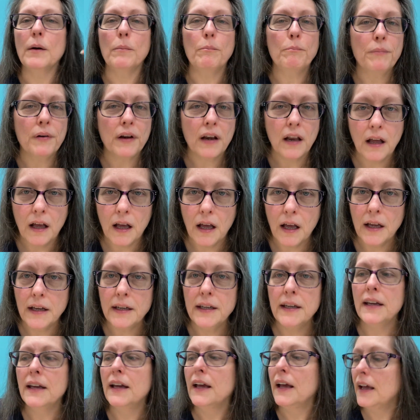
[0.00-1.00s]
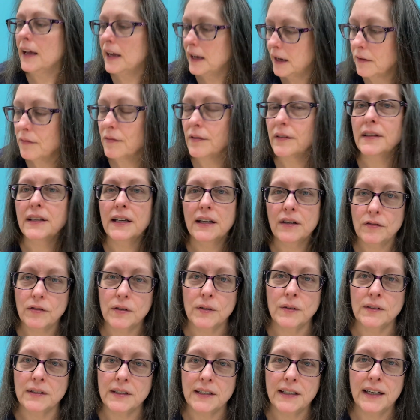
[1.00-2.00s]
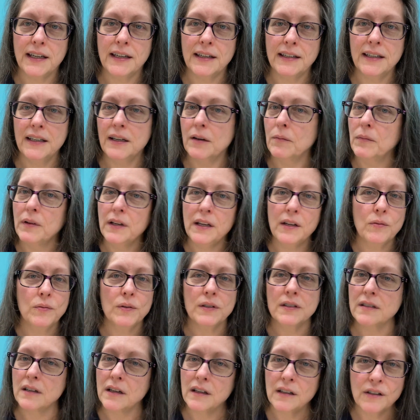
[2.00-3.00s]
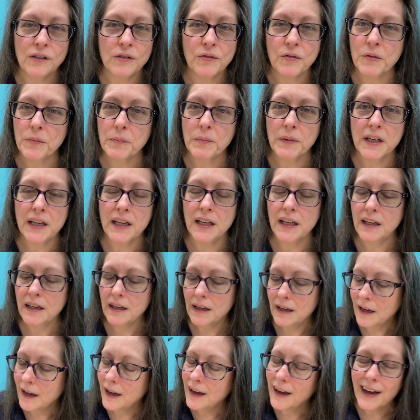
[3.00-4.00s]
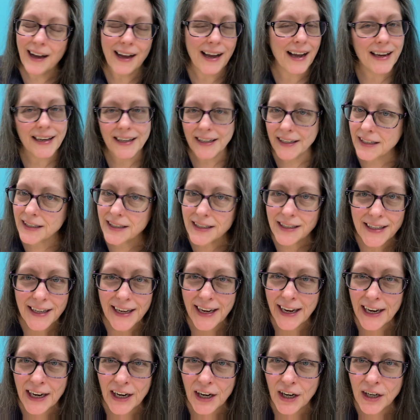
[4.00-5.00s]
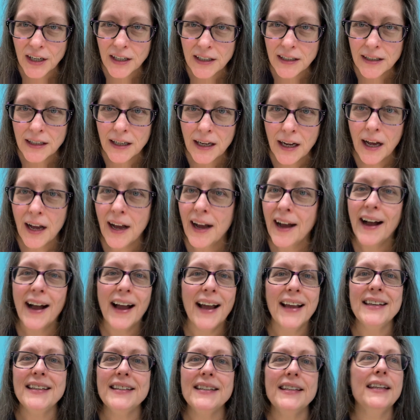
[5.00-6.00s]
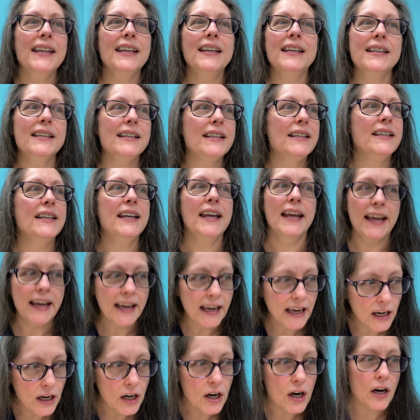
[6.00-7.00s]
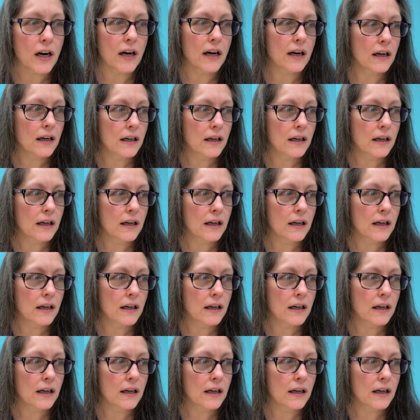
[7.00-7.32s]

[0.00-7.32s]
blood, everything rolling down him. It was all over me. I didn't care. I didn't care